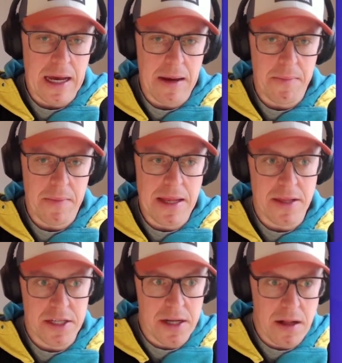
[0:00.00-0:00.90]

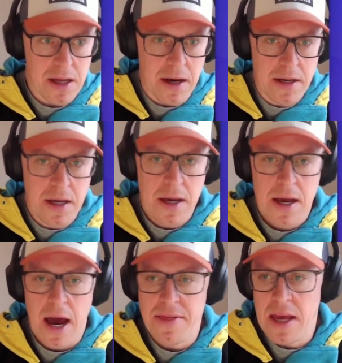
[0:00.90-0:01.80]
the style guide,
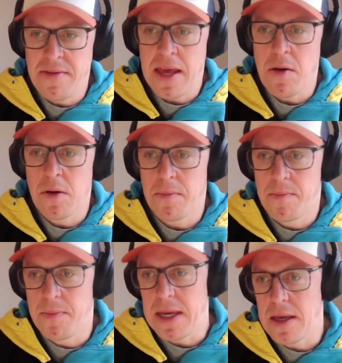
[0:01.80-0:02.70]
and then they would
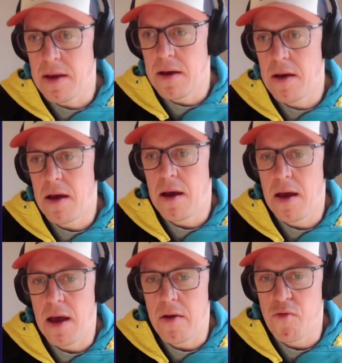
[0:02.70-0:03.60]
be
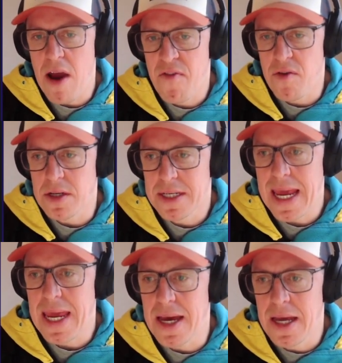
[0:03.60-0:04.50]
referenced
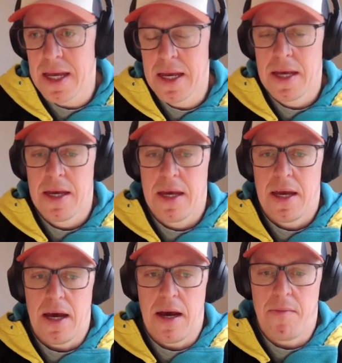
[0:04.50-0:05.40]
here
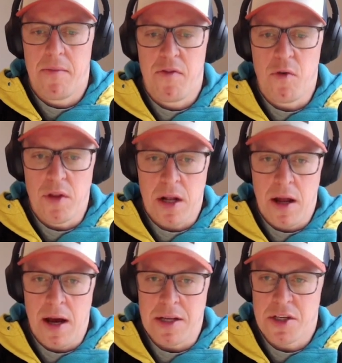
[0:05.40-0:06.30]
for the
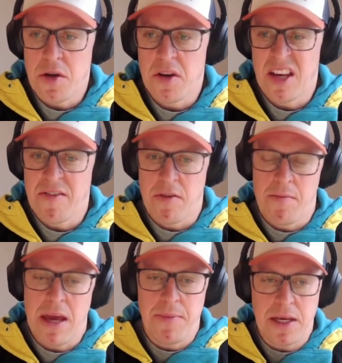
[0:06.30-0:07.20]
client. So you could give
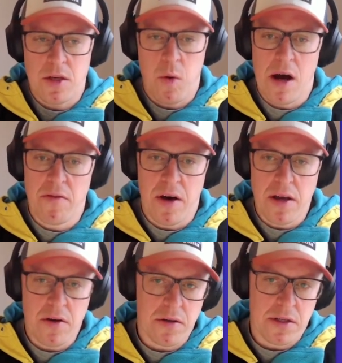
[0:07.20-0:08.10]
them maybe 12
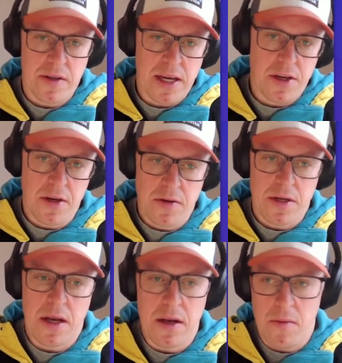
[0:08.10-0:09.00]
icons that they could
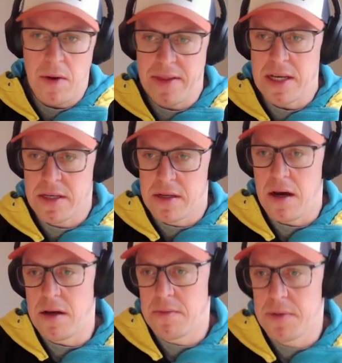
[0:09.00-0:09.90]
use. And when they
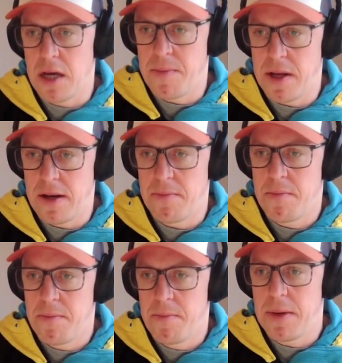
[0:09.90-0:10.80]
start typing in
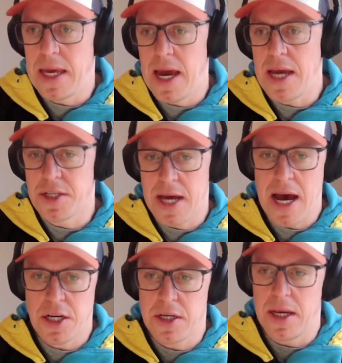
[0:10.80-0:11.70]
PH
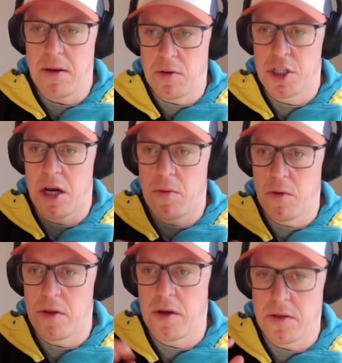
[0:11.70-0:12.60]
dash, it will show
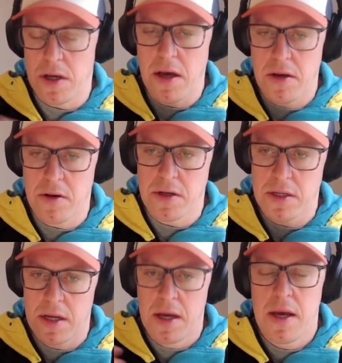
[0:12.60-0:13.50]
all those
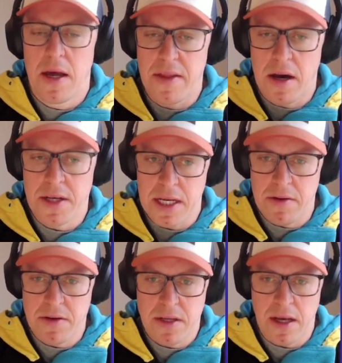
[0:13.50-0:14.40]
icons. And the
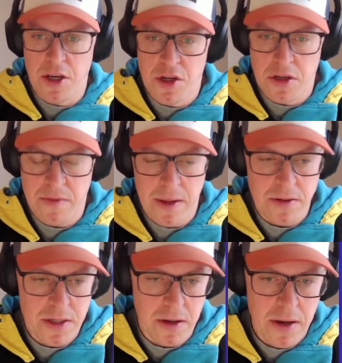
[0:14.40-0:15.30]
idea is that they can choose from
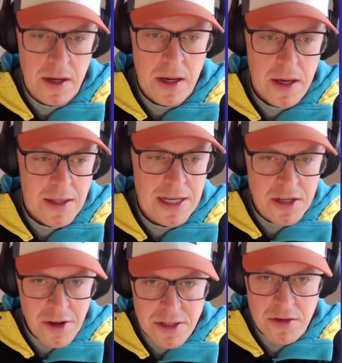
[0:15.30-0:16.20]
those. So
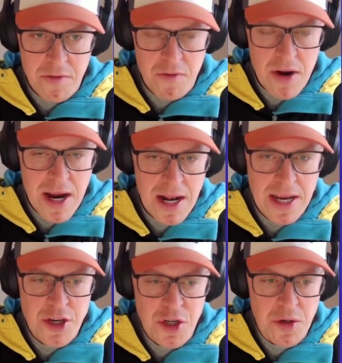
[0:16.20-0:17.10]
there's lots of
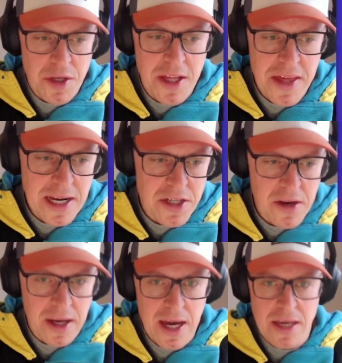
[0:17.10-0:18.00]
really juicy
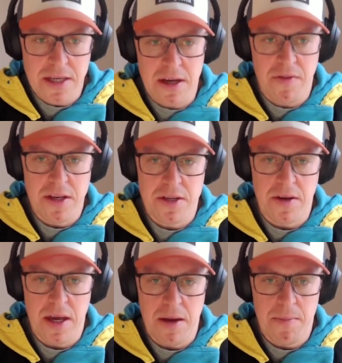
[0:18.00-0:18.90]
things you can get yourself
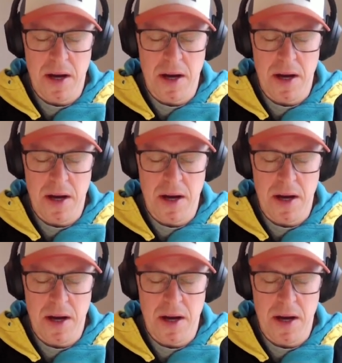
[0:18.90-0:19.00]
into here.